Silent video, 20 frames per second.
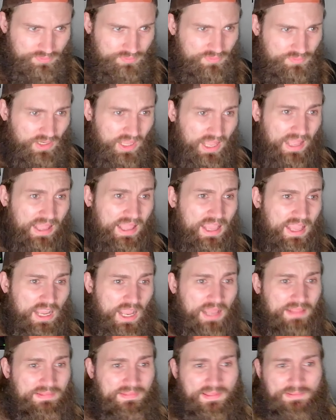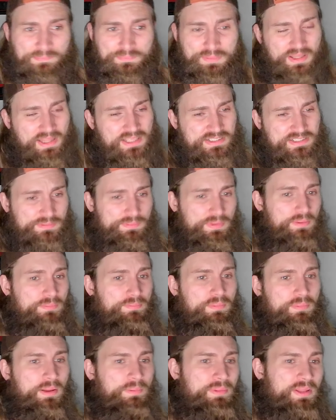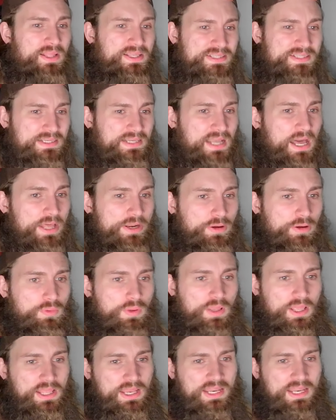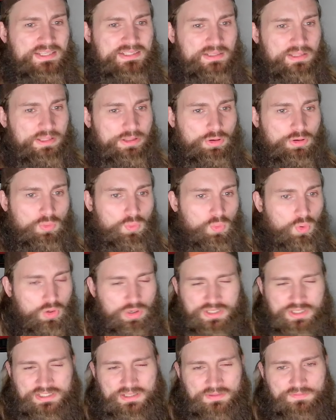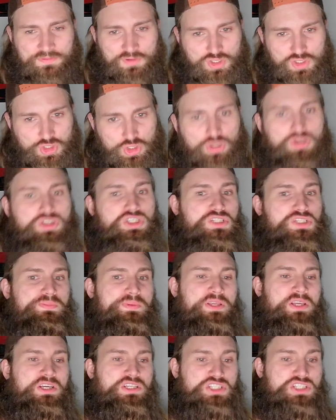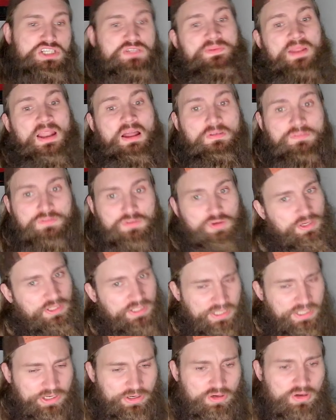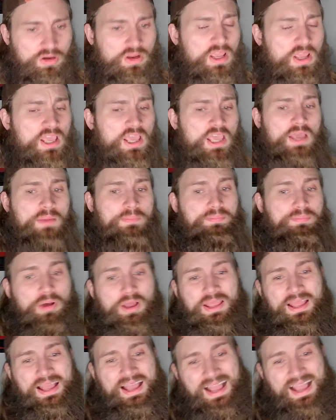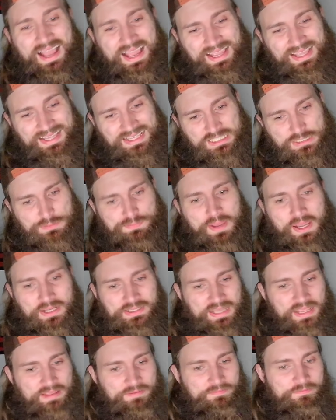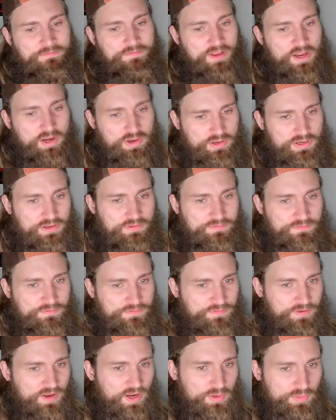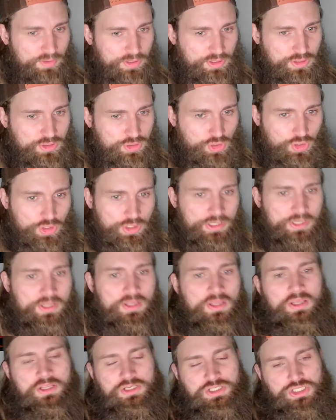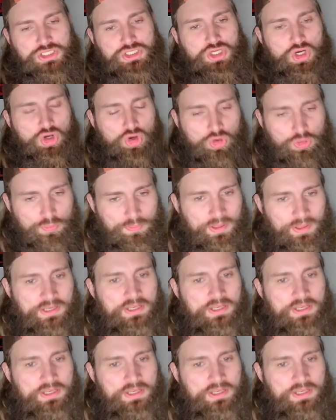I I like Melissa Melissa Gatto. It is a little worrisome for sure, just because she's been out for a year, but I expect a very very good, determined,